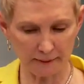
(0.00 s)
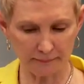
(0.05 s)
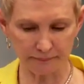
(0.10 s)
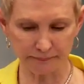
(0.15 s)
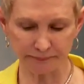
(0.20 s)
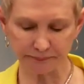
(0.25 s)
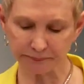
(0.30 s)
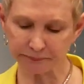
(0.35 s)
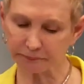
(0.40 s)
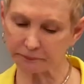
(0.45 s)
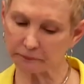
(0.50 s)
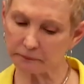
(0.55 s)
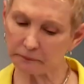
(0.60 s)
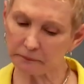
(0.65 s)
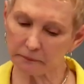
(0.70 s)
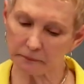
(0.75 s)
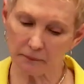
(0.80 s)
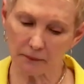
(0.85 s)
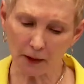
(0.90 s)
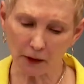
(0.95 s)
Yeah.
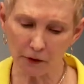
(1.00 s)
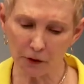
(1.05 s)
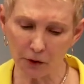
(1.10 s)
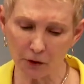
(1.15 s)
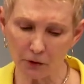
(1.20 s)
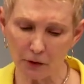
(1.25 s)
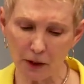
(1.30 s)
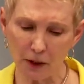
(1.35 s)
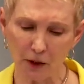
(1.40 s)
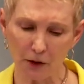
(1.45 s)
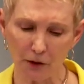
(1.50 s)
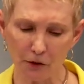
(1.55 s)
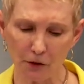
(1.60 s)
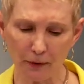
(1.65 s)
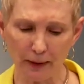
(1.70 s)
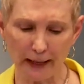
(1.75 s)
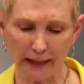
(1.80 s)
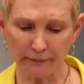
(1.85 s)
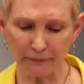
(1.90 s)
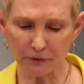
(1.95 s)
You know, you
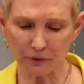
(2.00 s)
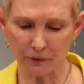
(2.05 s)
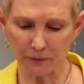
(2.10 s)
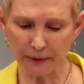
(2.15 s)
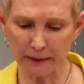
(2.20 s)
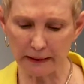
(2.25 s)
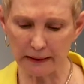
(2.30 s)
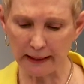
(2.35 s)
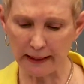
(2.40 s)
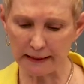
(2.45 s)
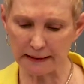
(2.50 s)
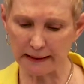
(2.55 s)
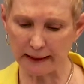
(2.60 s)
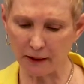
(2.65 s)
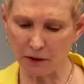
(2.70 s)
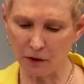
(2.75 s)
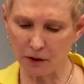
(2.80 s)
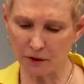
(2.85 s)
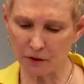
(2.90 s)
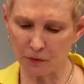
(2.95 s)
have to realize that
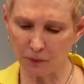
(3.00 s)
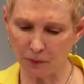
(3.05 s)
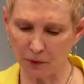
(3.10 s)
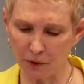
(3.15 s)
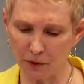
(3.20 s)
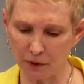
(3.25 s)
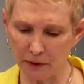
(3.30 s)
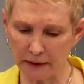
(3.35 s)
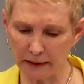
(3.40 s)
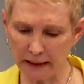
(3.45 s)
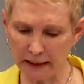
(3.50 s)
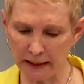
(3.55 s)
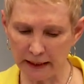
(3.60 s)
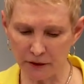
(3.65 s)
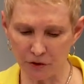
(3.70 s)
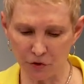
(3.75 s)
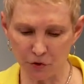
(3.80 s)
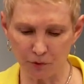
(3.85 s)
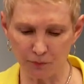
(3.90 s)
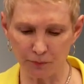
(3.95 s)
God's Word
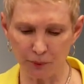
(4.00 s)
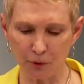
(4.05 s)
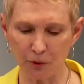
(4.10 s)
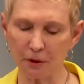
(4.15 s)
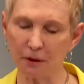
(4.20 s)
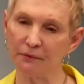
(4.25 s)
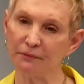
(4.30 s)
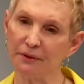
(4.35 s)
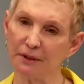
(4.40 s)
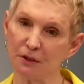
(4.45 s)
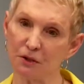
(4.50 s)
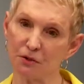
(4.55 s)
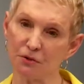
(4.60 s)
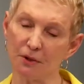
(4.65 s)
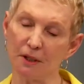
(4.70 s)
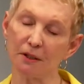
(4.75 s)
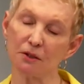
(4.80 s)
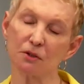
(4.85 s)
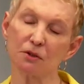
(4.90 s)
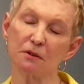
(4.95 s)
is your book of
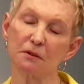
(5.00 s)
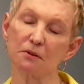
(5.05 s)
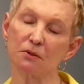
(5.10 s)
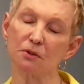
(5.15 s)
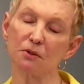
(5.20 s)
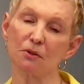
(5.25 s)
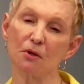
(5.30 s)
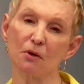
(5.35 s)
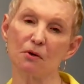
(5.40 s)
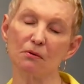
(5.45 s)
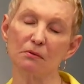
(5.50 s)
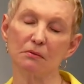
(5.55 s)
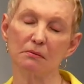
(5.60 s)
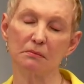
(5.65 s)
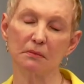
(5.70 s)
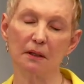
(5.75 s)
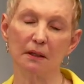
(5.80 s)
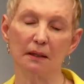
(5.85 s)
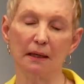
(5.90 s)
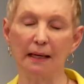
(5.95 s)
instructions, you know.
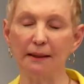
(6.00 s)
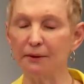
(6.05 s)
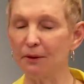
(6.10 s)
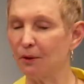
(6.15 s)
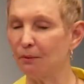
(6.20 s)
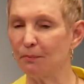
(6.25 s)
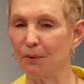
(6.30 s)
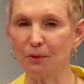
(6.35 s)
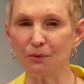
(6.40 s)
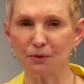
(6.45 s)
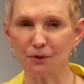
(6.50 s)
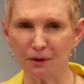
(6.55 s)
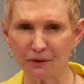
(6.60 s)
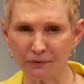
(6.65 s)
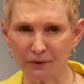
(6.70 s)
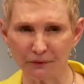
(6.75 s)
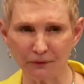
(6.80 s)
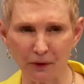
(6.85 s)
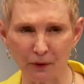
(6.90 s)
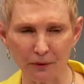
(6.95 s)
I know most
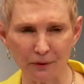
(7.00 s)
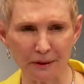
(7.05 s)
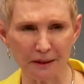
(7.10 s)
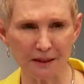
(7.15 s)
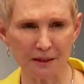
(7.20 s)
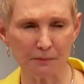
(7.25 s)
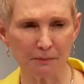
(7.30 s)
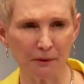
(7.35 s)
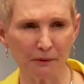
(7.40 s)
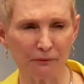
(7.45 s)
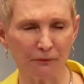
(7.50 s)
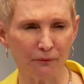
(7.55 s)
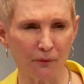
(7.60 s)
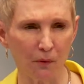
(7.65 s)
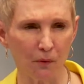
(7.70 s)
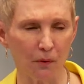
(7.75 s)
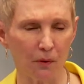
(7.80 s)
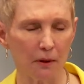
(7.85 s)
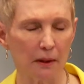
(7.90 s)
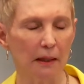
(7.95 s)
of you have heard this
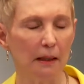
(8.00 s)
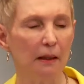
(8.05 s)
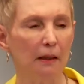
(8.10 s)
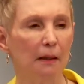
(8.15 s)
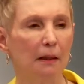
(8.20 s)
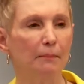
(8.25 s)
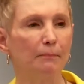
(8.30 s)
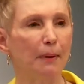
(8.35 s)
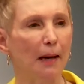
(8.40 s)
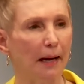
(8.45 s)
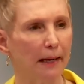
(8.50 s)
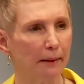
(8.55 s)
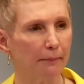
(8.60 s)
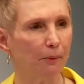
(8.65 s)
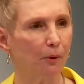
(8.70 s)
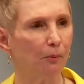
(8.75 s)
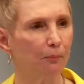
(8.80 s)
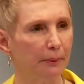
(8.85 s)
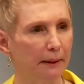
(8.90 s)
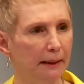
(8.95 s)
before.
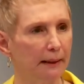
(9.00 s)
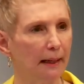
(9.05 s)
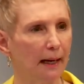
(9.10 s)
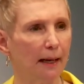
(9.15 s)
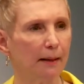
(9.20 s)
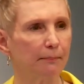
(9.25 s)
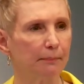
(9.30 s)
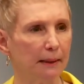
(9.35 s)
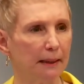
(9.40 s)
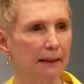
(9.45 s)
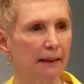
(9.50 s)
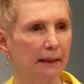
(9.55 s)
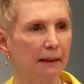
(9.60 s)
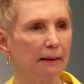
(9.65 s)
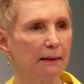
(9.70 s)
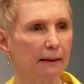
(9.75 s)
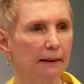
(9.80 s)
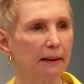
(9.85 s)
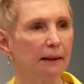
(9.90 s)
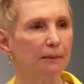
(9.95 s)
Bible,
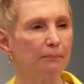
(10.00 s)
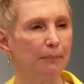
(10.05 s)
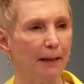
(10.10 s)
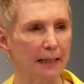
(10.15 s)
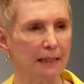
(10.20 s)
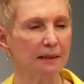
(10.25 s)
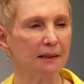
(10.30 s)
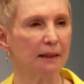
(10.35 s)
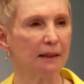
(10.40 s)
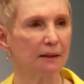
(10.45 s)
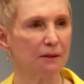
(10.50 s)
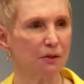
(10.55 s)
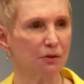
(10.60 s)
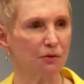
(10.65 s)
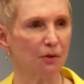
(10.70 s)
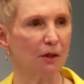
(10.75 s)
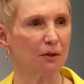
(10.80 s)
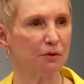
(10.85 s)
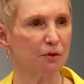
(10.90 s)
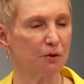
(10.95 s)
B-I-B-L-E, basic
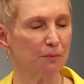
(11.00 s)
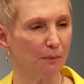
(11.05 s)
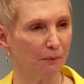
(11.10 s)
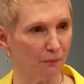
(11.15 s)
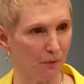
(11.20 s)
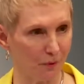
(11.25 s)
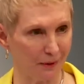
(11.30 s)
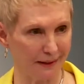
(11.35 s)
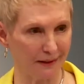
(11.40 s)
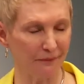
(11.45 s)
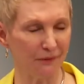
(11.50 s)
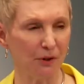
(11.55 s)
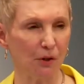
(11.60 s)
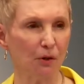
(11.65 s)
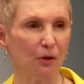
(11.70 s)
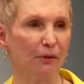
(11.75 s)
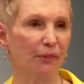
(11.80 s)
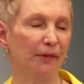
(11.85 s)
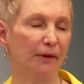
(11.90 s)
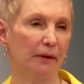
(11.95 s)
instructions before leaving
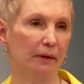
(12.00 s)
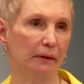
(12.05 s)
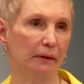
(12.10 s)
Earth.